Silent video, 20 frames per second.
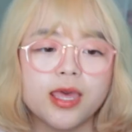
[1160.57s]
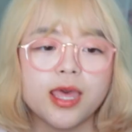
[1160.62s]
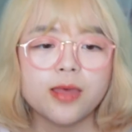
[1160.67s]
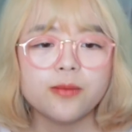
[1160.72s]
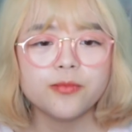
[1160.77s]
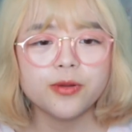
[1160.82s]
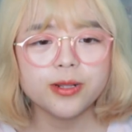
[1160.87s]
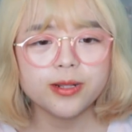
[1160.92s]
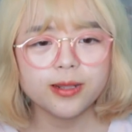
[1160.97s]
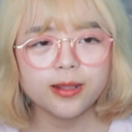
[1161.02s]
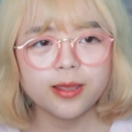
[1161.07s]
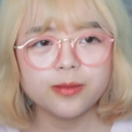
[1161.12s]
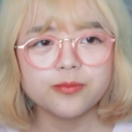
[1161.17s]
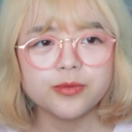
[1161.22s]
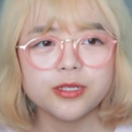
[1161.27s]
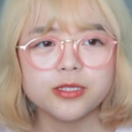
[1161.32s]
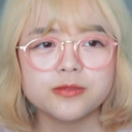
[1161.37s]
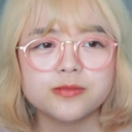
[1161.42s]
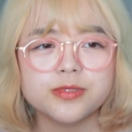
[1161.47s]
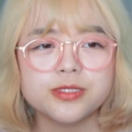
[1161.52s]
And that
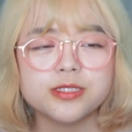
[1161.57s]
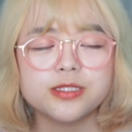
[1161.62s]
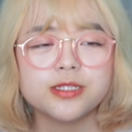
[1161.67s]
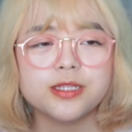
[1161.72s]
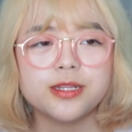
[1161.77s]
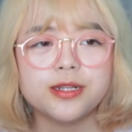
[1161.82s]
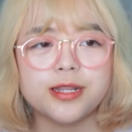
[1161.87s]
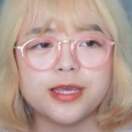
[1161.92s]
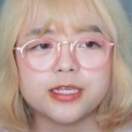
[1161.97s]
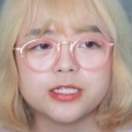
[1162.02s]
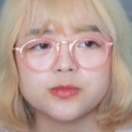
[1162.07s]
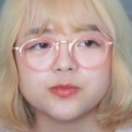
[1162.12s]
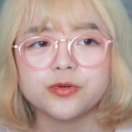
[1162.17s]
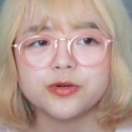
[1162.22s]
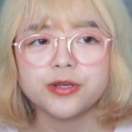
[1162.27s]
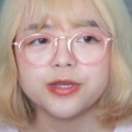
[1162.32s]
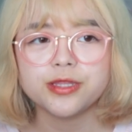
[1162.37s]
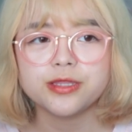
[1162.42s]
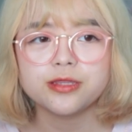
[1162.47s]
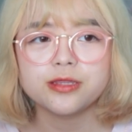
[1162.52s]
brings me to the next
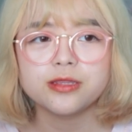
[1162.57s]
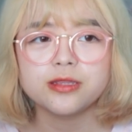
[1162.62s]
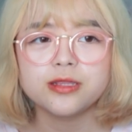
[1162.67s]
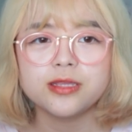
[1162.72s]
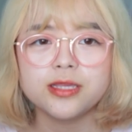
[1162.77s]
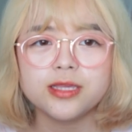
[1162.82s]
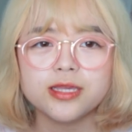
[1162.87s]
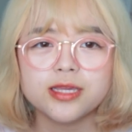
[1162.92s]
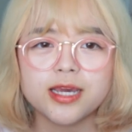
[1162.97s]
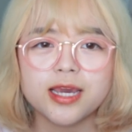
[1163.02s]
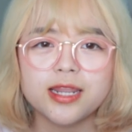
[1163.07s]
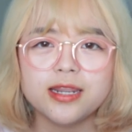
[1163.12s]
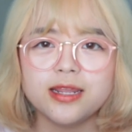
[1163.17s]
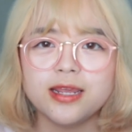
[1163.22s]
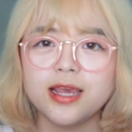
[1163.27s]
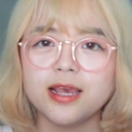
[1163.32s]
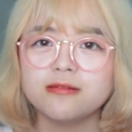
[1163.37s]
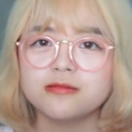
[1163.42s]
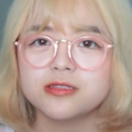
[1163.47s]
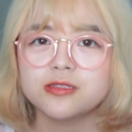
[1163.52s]
point. He kind
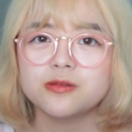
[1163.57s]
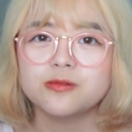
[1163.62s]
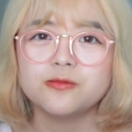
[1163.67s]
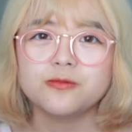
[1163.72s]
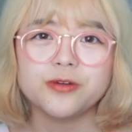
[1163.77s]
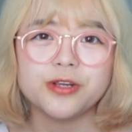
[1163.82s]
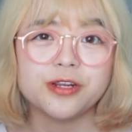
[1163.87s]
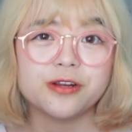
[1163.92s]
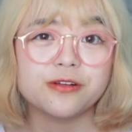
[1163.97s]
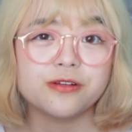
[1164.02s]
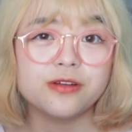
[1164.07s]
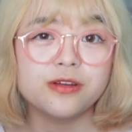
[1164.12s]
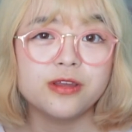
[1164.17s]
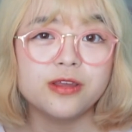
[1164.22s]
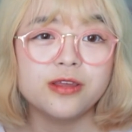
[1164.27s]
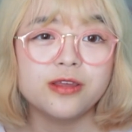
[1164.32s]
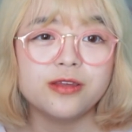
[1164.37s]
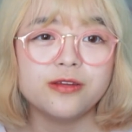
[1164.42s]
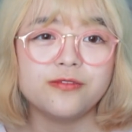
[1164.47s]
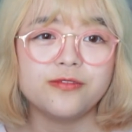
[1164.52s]
of has some weird
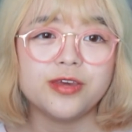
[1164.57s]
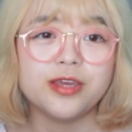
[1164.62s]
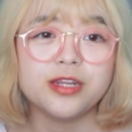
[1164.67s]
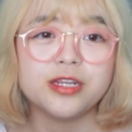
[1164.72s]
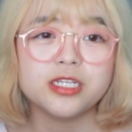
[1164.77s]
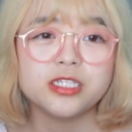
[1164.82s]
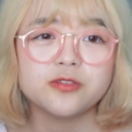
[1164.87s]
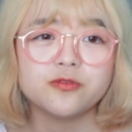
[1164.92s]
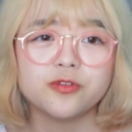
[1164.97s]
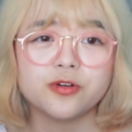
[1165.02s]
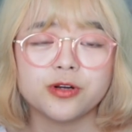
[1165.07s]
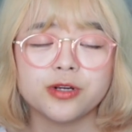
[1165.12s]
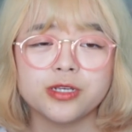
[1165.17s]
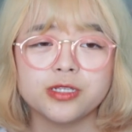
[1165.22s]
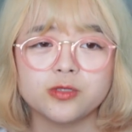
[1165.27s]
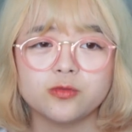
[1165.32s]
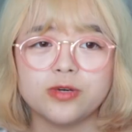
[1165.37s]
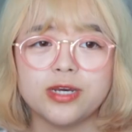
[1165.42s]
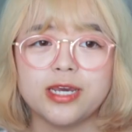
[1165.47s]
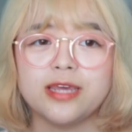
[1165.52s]
fetish for
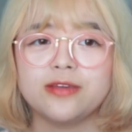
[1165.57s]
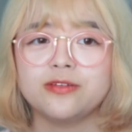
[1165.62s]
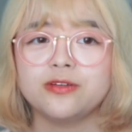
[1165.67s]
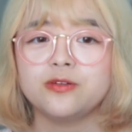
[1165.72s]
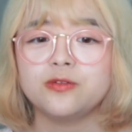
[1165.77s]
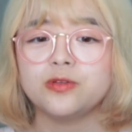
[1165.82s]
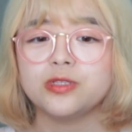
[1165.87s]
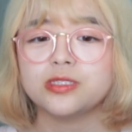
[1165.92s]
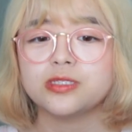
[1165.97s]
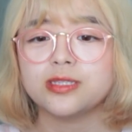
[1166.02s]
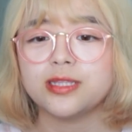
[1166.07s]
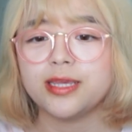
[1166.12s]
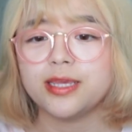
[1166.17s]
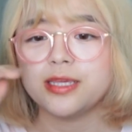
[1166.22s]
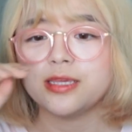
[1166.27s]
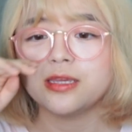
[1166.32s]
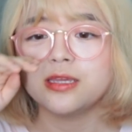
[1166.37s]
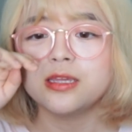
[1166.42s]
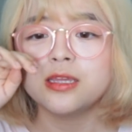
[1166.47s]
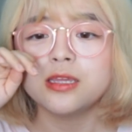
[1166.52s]
his wife who was
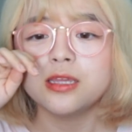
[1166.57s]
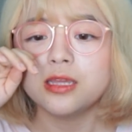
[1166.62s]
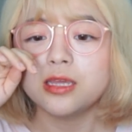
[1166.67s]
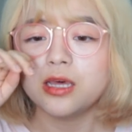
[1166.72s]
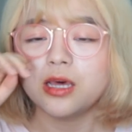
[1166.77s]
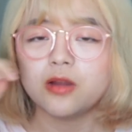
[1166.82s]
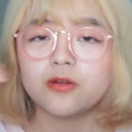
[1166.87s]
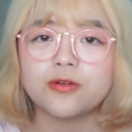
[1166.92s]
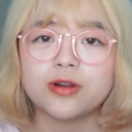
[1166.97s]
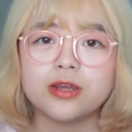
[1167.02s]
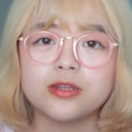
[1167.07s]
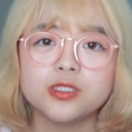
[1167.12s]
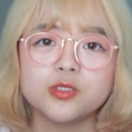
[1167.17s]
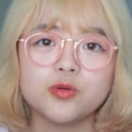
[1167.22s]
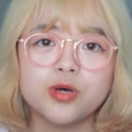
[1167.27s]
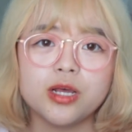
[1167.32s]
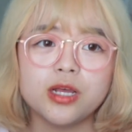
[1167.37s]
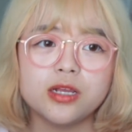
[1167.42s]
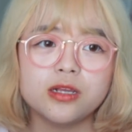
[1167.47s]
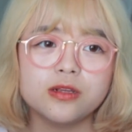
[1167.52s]
like around
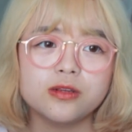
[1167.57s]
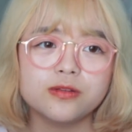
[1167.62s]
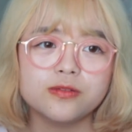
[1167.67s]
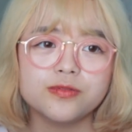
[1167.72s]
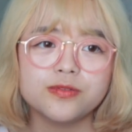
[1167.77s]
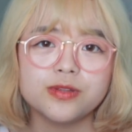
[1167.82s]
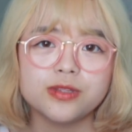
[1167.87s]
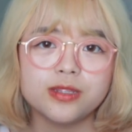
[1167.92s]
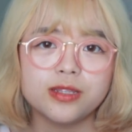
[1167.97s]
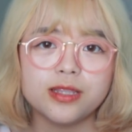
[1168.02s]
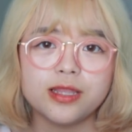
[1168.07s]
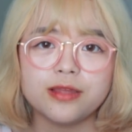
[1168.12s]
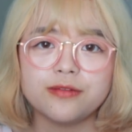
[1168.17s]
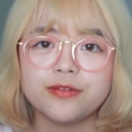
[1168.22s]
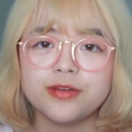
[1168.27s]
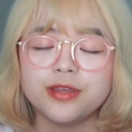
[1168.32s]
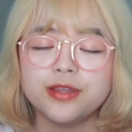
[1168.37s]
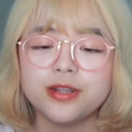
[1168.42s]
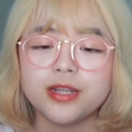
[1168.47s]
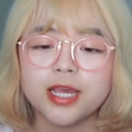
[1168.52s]
12,
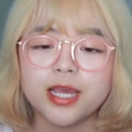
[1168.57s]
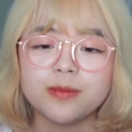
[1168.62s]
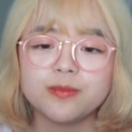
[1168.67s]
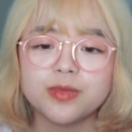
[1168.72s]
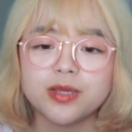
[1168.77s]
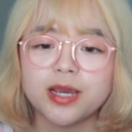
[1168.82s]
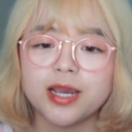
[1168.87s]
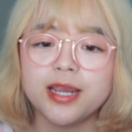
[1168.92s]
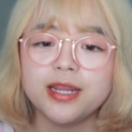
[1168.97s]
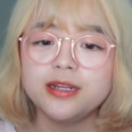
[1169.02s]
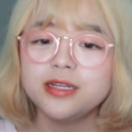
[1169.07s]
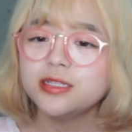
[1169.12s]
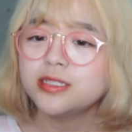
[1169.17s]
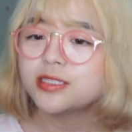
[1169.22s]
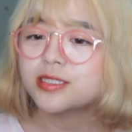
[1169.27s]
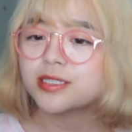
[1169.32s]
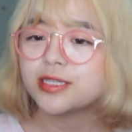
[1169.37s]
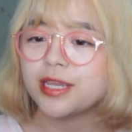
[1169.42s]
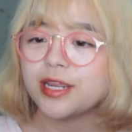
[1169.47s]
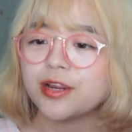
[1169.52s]
11. I'm kind of
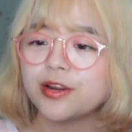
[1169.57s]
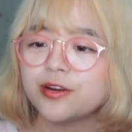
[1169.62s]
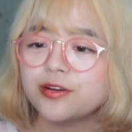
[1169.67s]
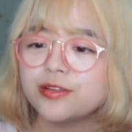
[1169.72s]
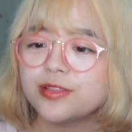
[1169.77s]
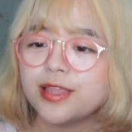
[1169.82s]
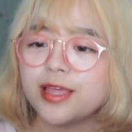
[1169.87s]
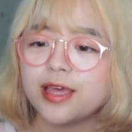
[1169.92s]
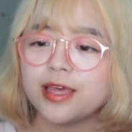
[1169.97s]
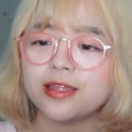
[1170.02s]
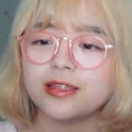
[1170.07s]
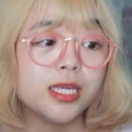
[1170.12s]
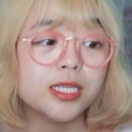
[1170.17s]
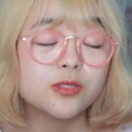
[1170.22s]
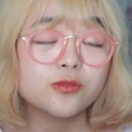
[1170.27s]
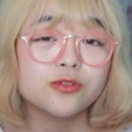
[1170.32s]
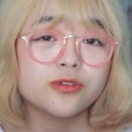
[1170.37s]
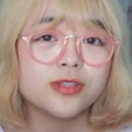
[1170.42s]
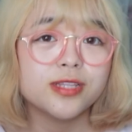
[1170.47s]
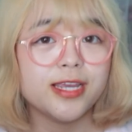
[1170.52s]
scared that
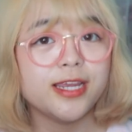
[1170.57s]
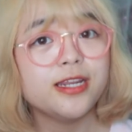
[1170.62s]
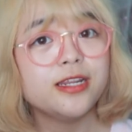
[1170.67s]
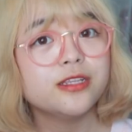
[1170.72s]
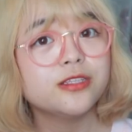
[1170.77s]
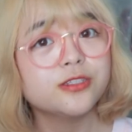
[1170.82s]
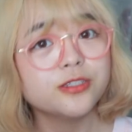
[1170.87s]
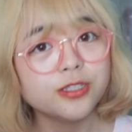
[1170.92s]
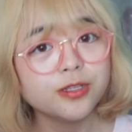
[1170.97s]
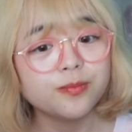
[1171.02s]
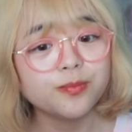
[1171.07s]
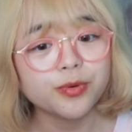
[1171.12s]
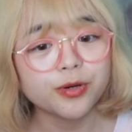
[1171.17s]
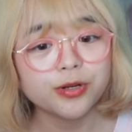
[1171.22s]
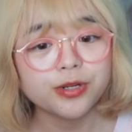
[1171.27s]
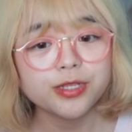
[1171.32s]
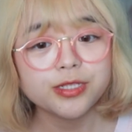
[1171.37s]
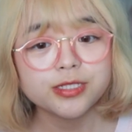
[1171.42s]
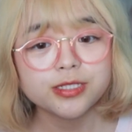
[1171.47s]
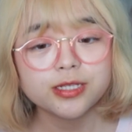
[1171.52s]
it's related to the
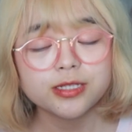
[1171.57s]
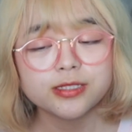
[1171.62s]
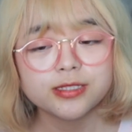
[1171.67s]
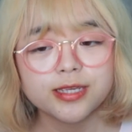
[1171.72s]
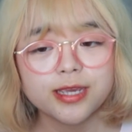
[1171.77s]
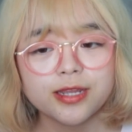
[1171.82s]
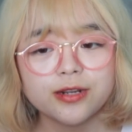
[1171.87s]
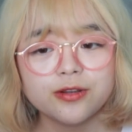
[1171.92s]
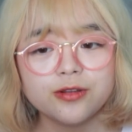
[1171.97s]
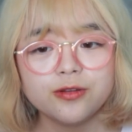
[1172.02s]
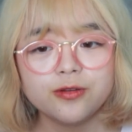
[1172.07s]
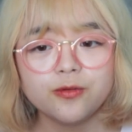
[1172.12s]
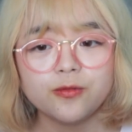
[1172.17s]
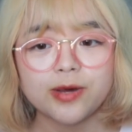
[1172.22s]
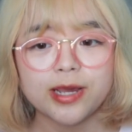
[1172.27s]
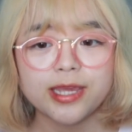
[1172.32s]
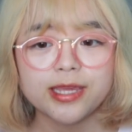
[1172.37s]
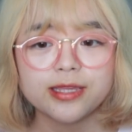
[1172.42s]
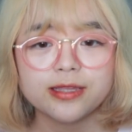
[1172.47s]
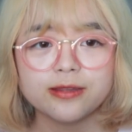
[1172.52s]
Burning Sun scandal.
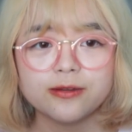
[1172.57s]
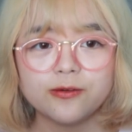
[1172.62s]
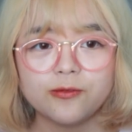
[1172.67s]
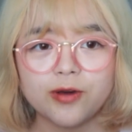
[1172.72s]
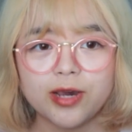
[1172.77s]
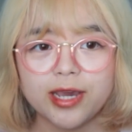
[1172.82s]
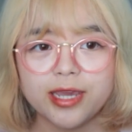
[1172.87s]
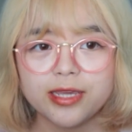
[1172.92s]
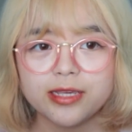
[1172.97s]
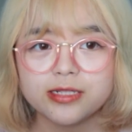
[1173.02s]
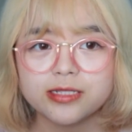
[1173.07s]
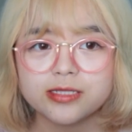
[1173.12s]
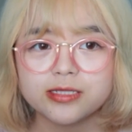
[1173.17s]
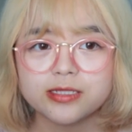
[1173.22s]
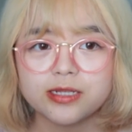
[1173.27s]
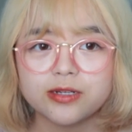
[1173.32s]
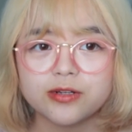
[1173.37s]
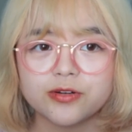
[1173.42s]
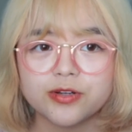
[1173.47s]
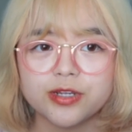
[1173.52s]
Why is
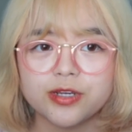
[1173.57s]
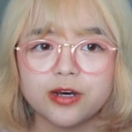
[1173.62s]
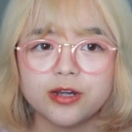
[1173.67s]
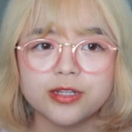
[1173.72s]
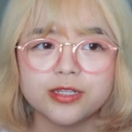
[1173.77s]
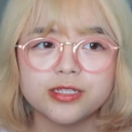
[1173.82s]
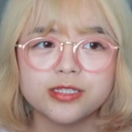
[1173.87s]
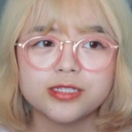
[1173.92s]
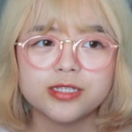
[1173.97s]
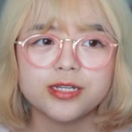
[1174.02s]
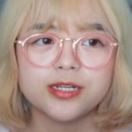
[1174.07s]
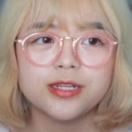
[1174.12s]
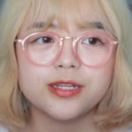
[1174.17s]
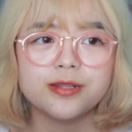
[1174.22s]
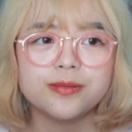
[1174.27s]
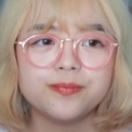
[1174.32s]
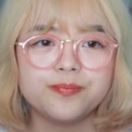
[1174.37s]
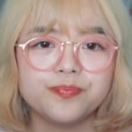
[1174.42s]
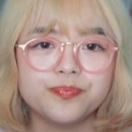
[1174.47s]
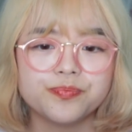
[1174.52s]
Seungri all of a
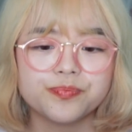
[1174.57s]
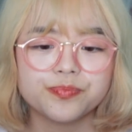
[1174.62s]
sudden